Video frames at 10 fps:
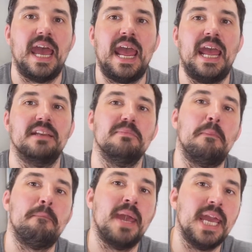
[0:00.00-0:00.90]

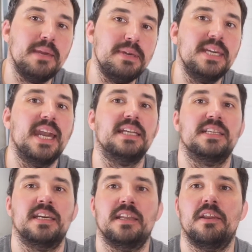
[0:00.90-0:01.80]
and maybe get
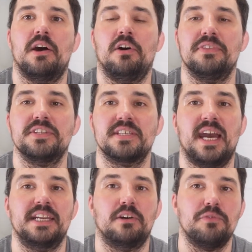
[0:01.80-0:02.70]
in on the
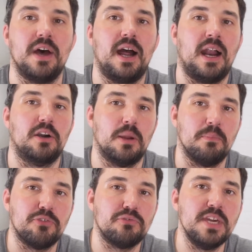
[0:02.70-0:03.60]
side of the
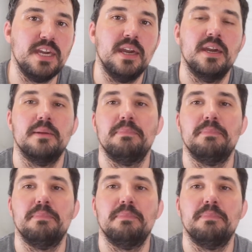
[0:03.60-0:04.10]
RM3,